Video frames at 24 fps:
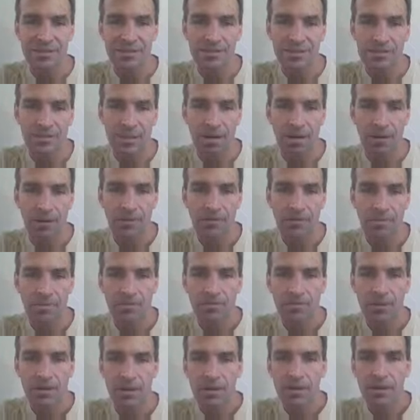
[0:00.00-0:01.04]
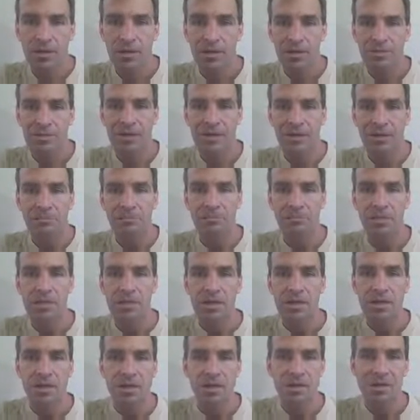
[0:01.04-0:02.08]
the cell is going to
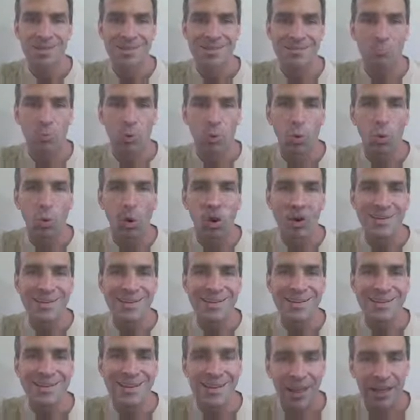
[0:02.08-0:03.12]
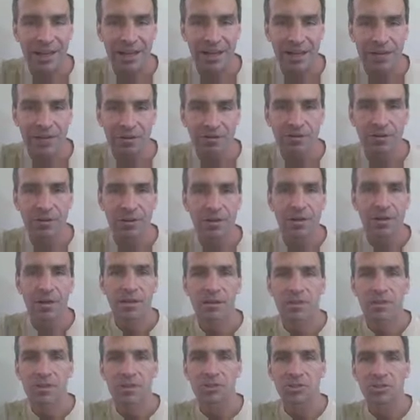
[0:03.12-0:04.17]
be more negative
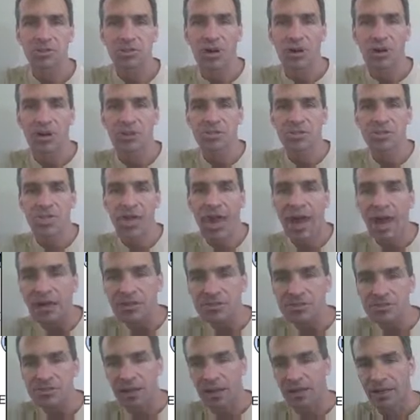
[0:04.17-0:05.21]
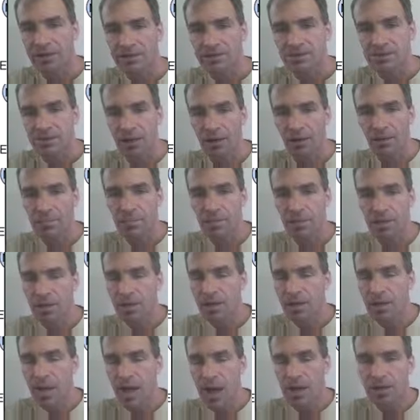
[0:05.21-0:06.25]
than the charge outside the cell.
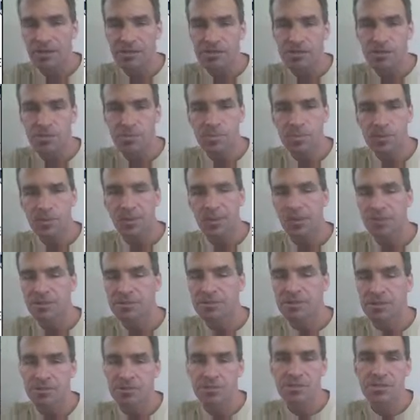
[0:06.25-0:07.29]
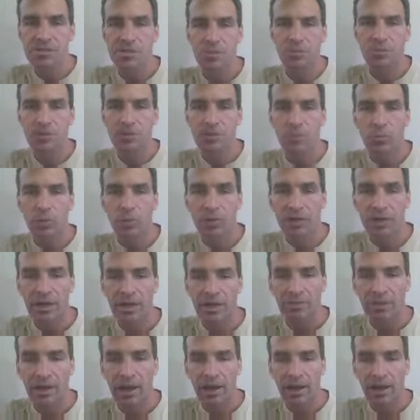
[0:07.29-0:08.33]
And this is because there's typically more
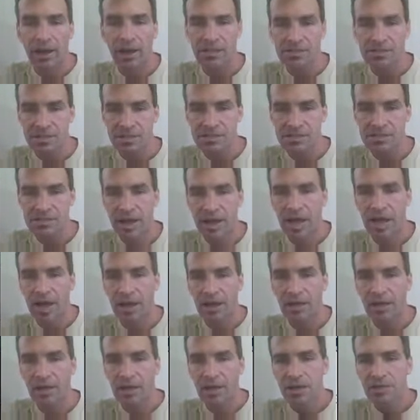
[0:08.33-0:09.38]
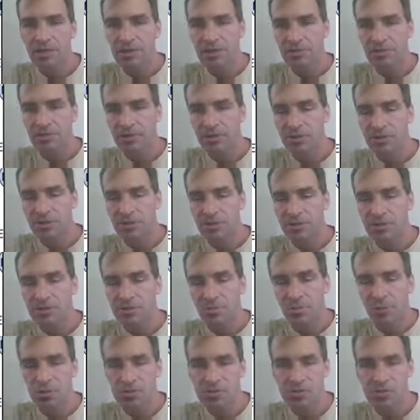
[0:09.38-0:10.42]
negative ions inside. Typically there's
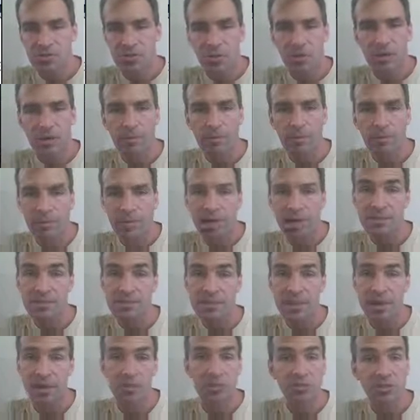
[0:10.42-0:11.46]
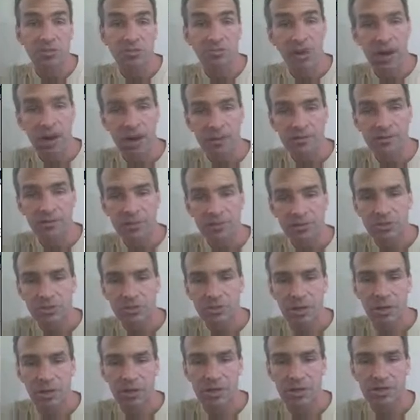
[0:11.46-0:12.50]
more sodium on the outside, which is positively
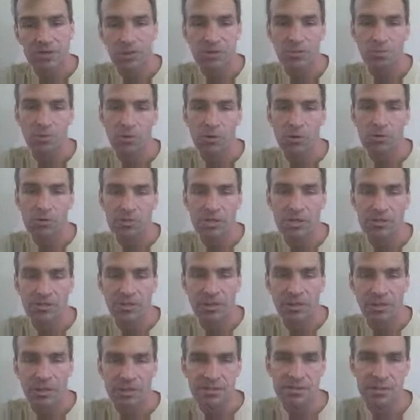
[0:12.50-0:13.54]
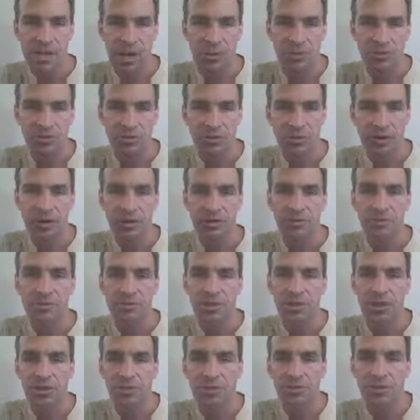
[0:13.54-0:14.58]
charged. There's proteins on the inside, which are negatively
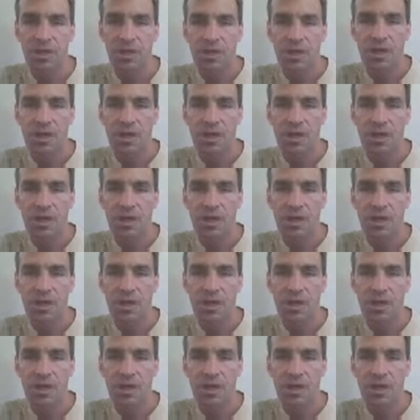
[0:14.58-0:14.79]
charged.